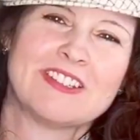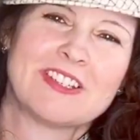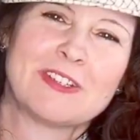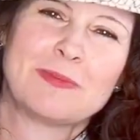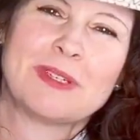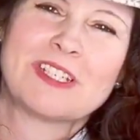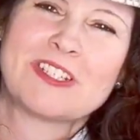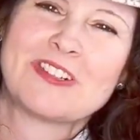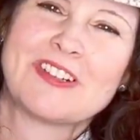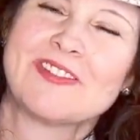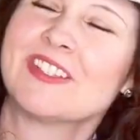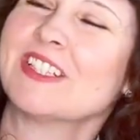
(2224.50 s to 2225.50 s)
a good
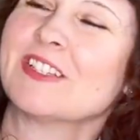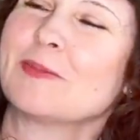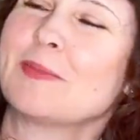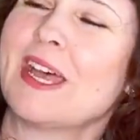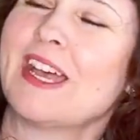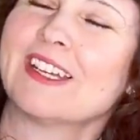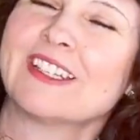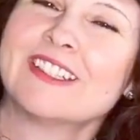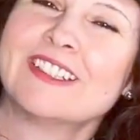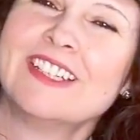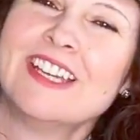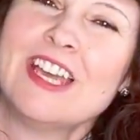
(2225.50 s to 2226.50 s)
picture of it on the back.
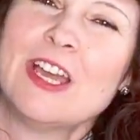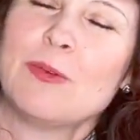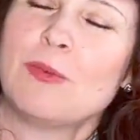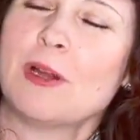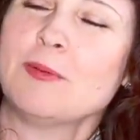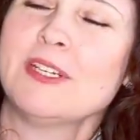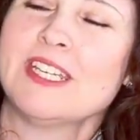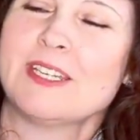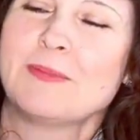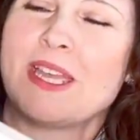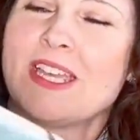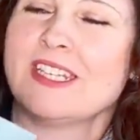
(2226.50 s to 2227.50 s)
Robert
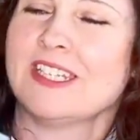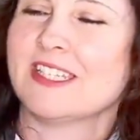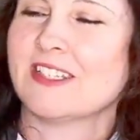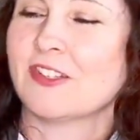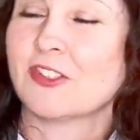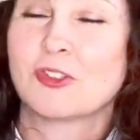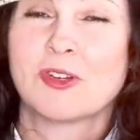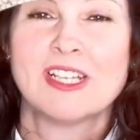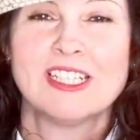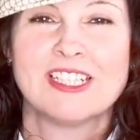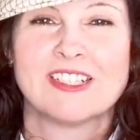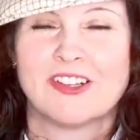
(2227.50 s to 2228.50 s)
Ingpen is an
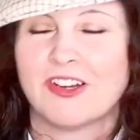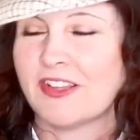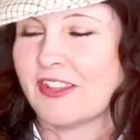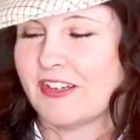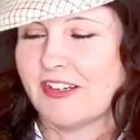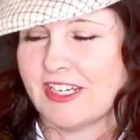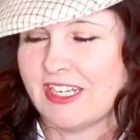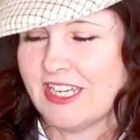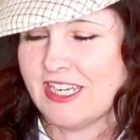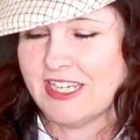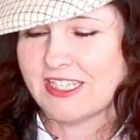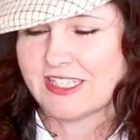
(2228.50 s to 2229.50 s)
Australian author, and
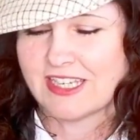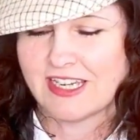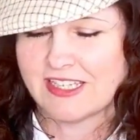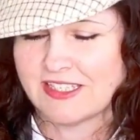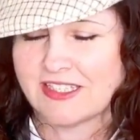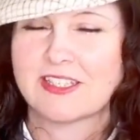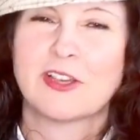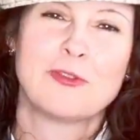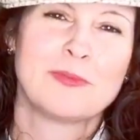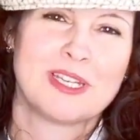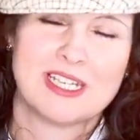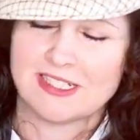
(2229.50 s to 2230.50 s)
he's done
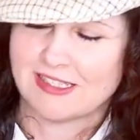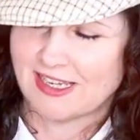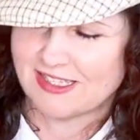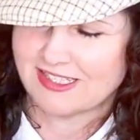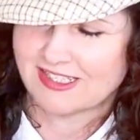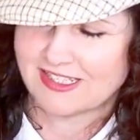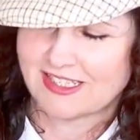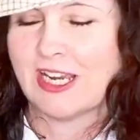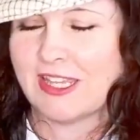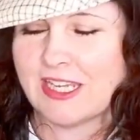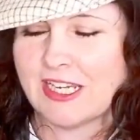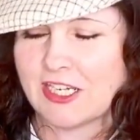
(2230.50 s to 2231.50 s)
so many classics.
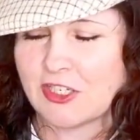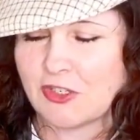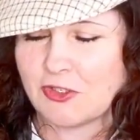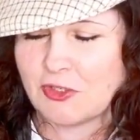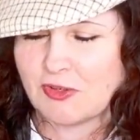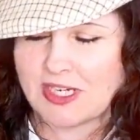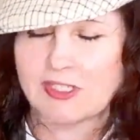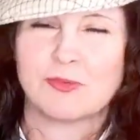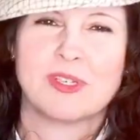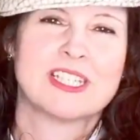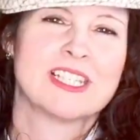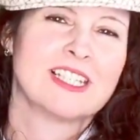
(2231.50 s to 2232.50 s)
I think I showed you guys
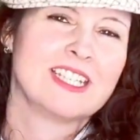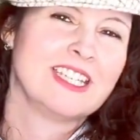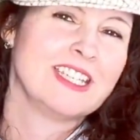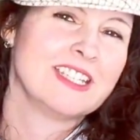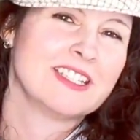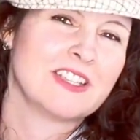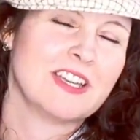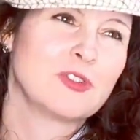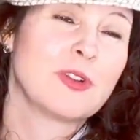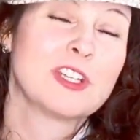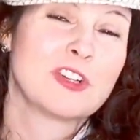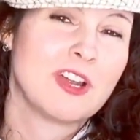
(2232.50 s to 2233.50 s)
recently his Treasure